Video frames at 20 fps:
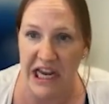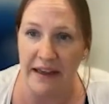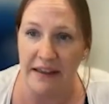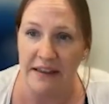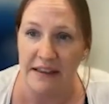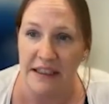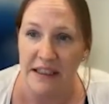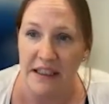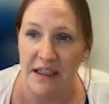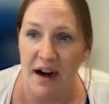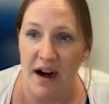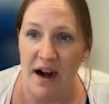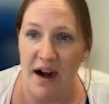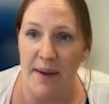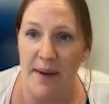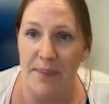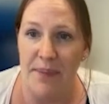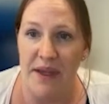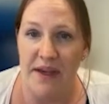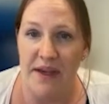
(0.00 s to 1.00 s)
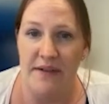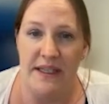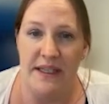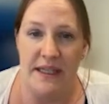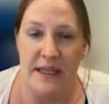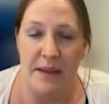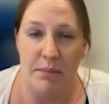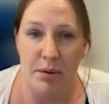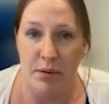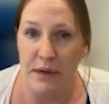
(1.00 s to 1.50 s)
If it's
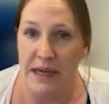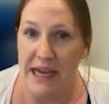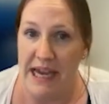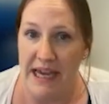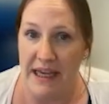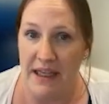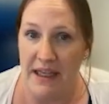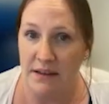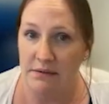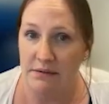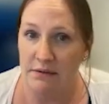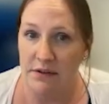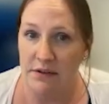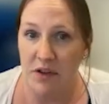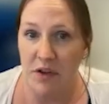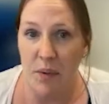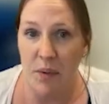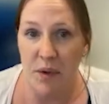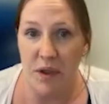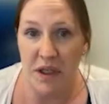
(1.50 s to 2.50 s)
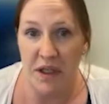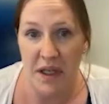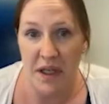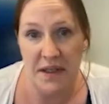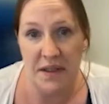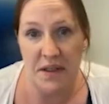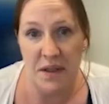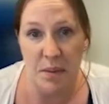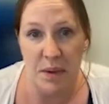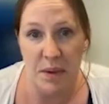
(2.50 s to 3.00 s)
an employee or someone who
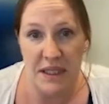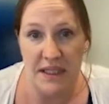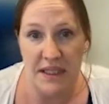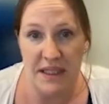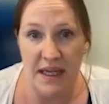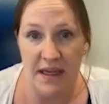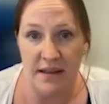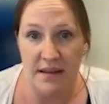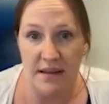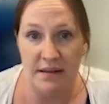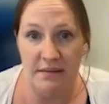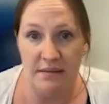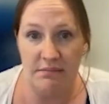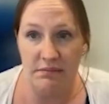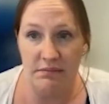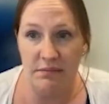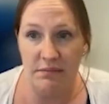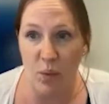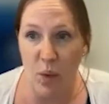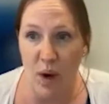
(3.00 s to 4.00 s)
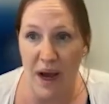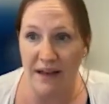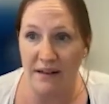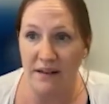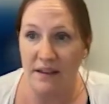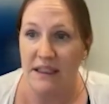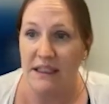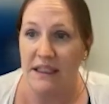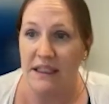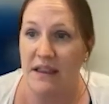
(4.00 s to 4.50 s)
knows the business
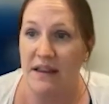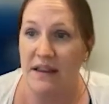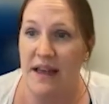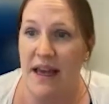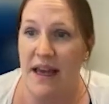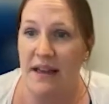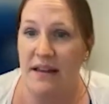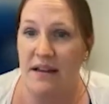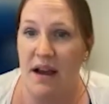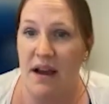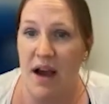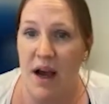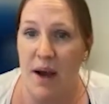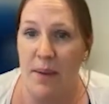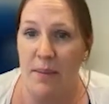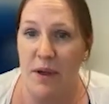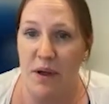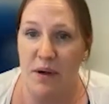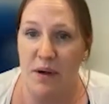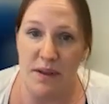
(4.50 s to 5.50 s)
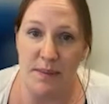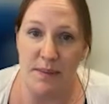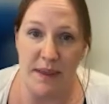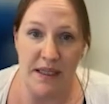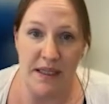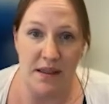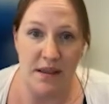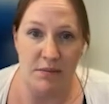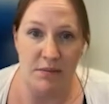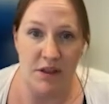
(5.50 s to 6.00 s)
well, then you can
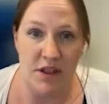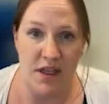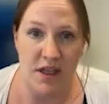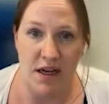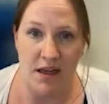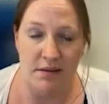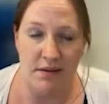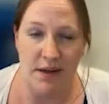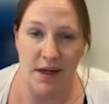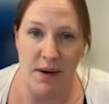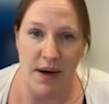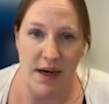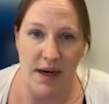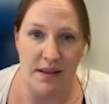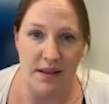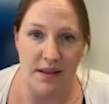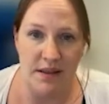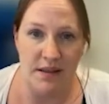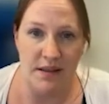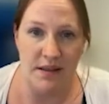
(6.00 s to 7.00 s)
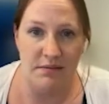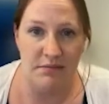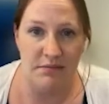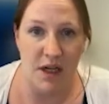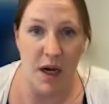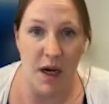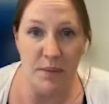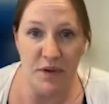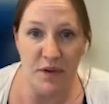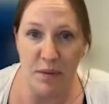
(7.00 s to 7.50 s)
speak to them to check the request
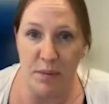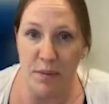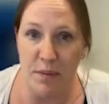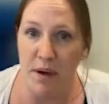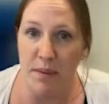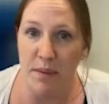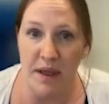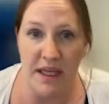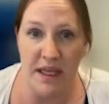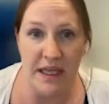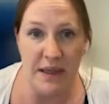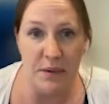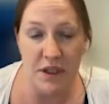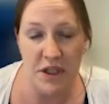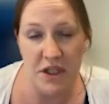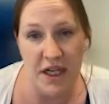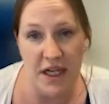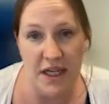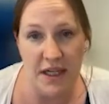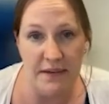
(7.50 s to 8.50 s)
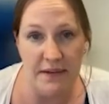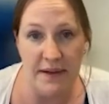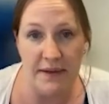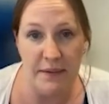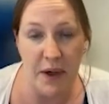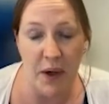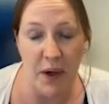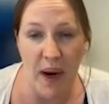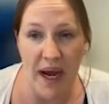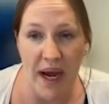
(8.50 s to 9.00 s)
comes from them and that it was a genuine
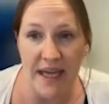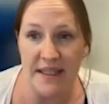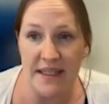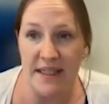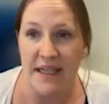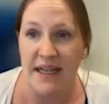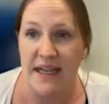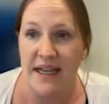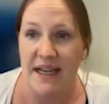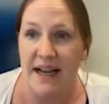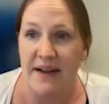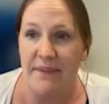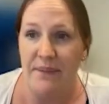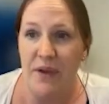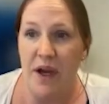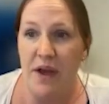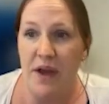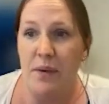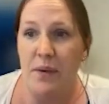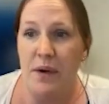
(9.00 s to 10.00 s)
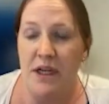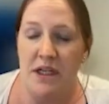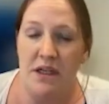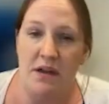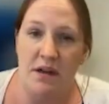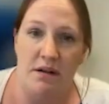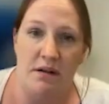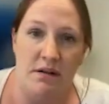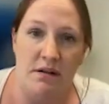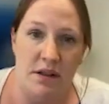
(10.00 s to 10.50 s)
request. Otherwise, you
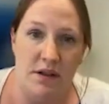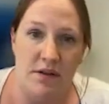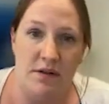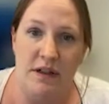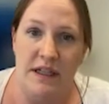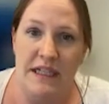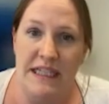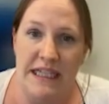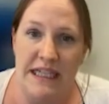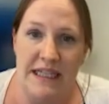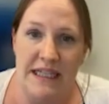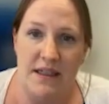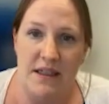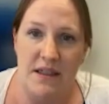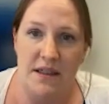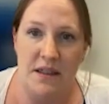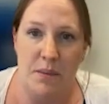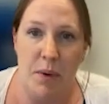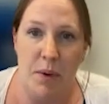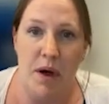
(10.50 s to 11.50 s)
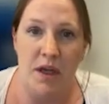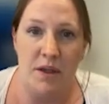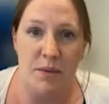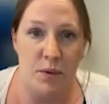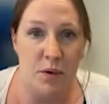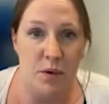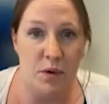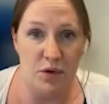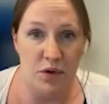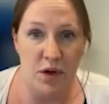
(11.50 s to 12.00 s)
can ask for ID, such as a
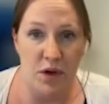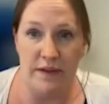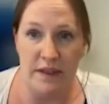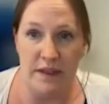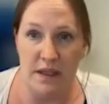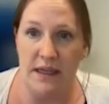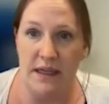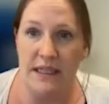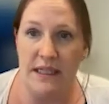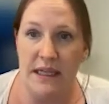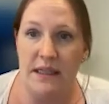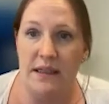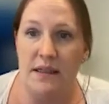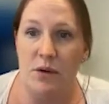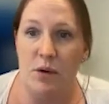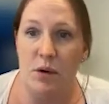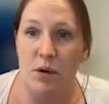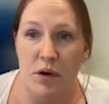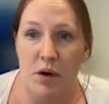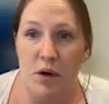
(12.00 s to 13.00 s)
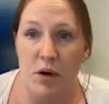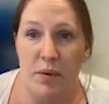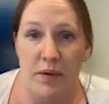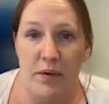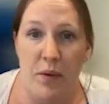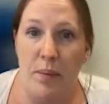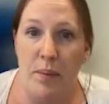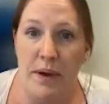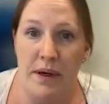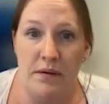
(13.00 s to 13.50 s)
passport or driver's license or a copy
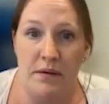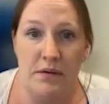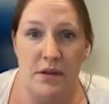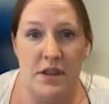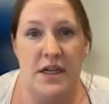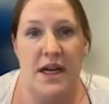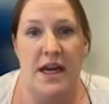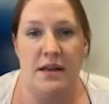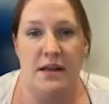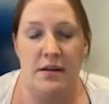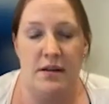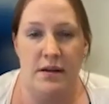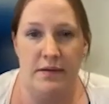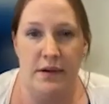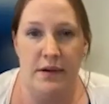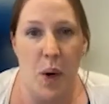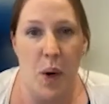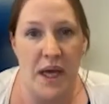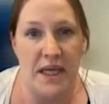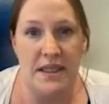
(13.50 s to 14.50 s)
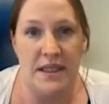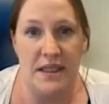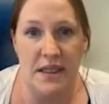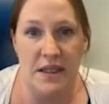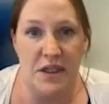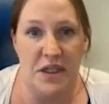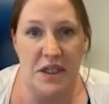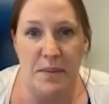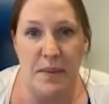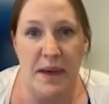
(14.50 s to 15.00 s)
of a bill to check that the request is
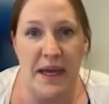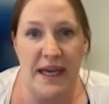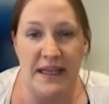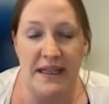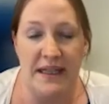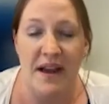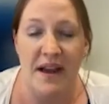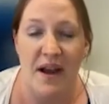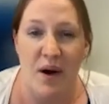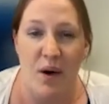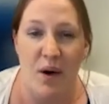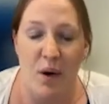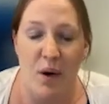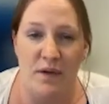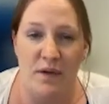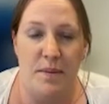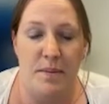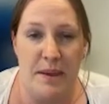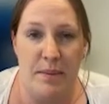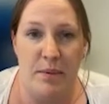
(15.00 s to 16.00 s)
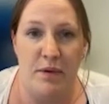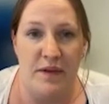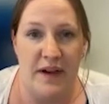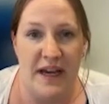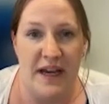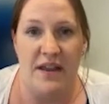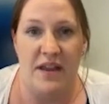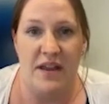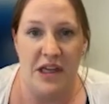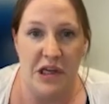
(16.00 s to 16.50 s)
legitimate. And often people
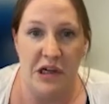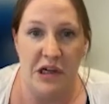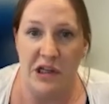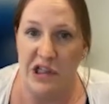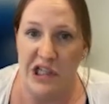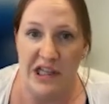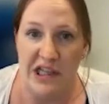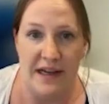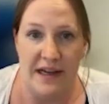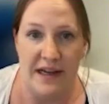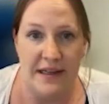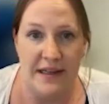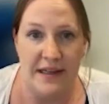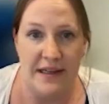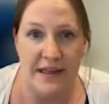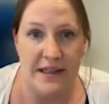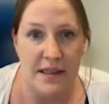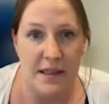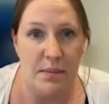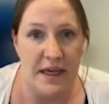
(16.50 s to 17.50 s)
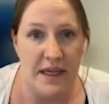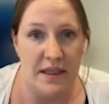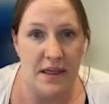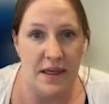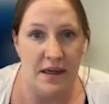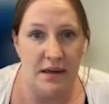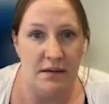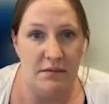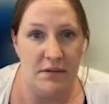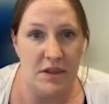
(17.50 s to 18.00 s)
forget that you can do that. So it's
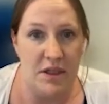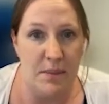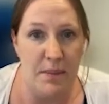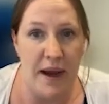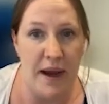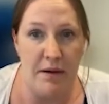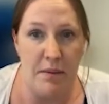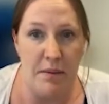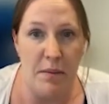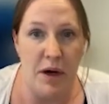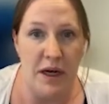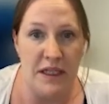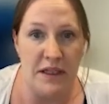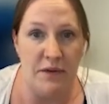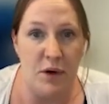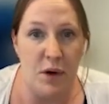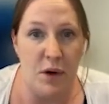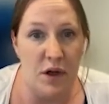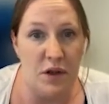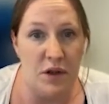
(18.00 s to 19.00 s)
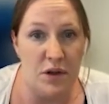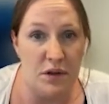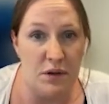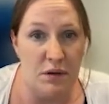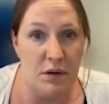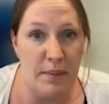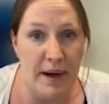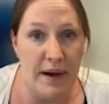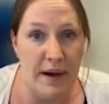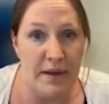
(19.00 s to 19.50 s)
something to bear in mind if you're
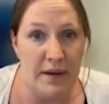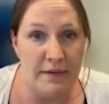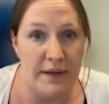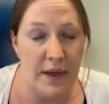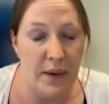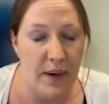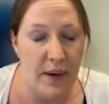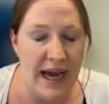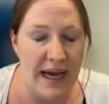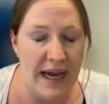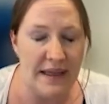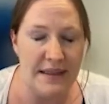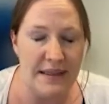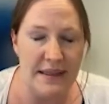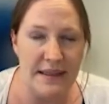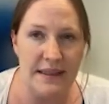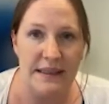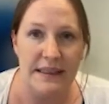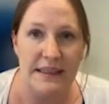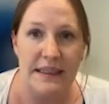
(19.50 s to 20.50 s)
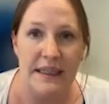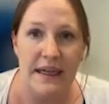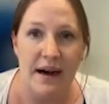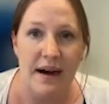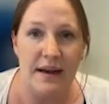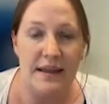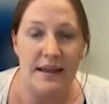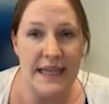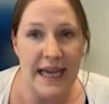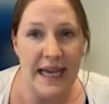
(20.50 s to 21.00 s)
unsure about the request.
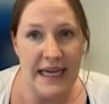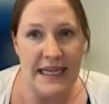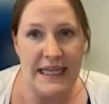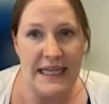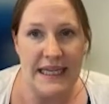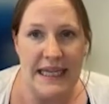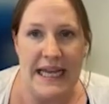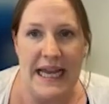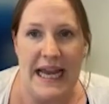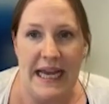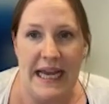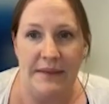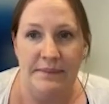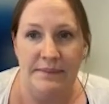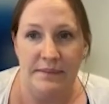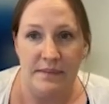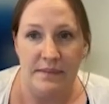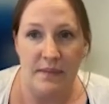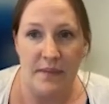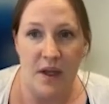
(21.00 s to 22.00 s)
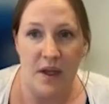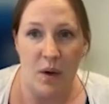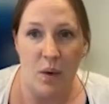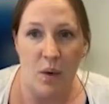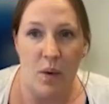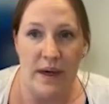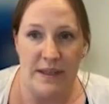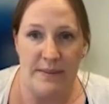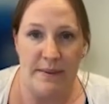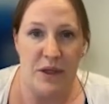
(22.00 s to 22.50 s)
Secondly,
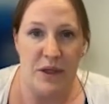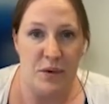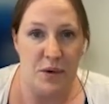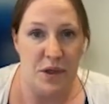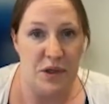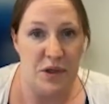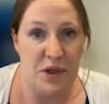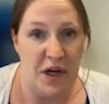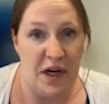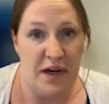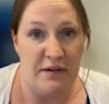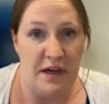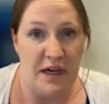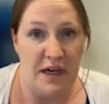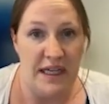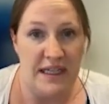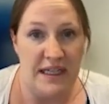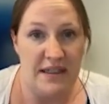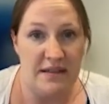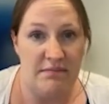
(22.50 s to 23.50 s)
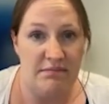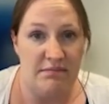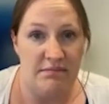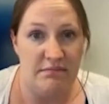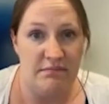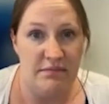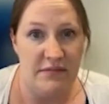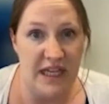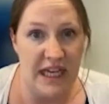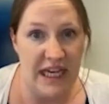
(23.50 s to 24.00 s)
always make sure you diarise
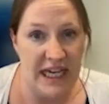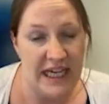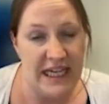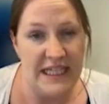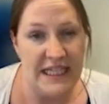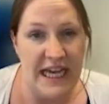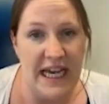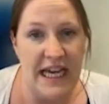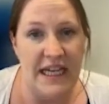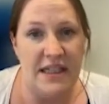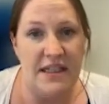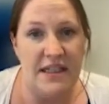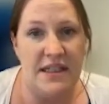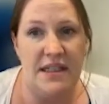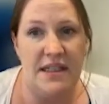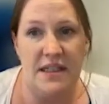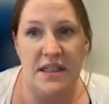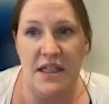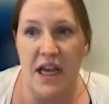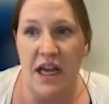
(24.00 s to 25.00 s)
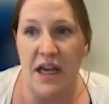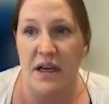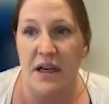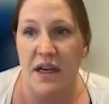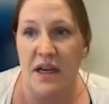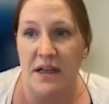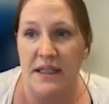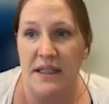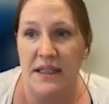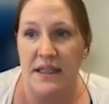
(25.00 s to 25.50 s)
the key dates. So
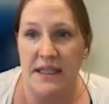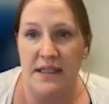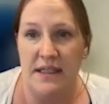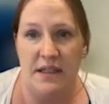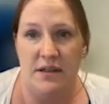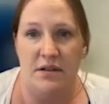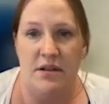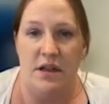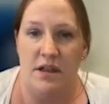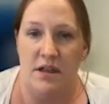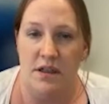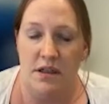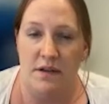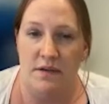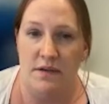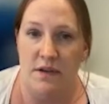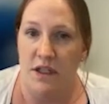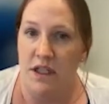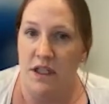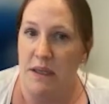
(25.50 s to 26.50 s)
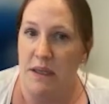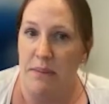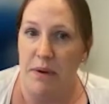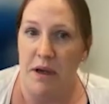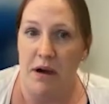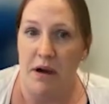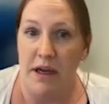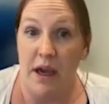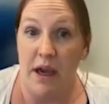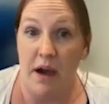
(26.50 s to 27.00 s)
since the introduction of the
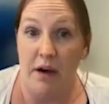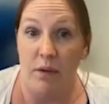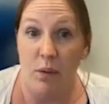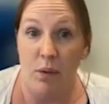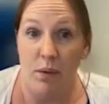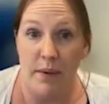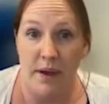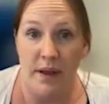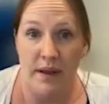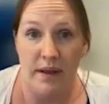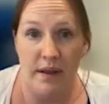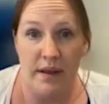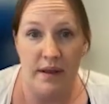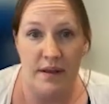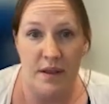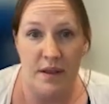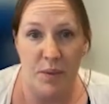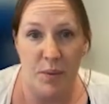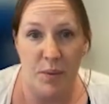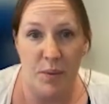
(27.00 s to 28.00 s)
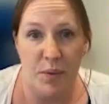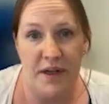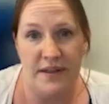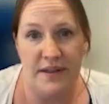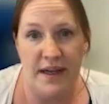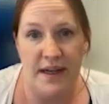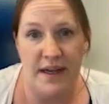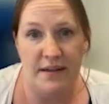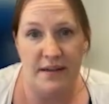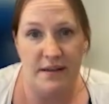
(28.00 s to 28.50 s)
GDPR, you have 1 month to
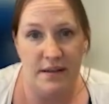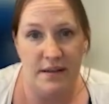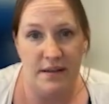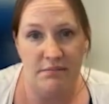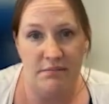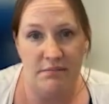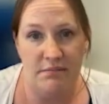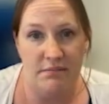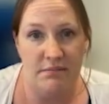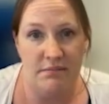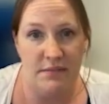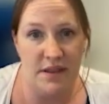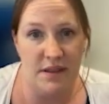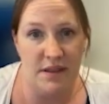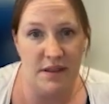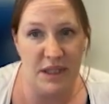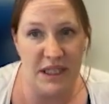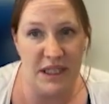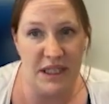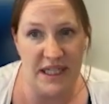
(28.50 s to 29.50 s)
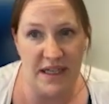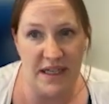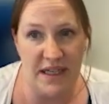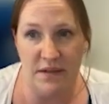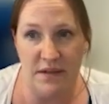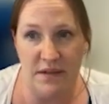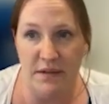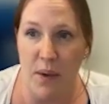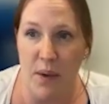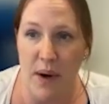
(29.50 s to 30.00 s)
process subject
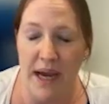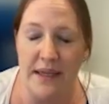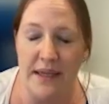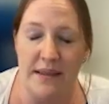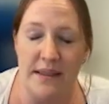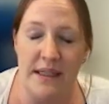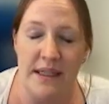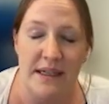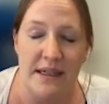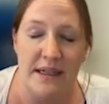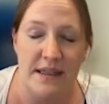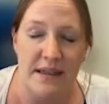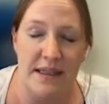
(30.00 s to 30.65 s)
access request.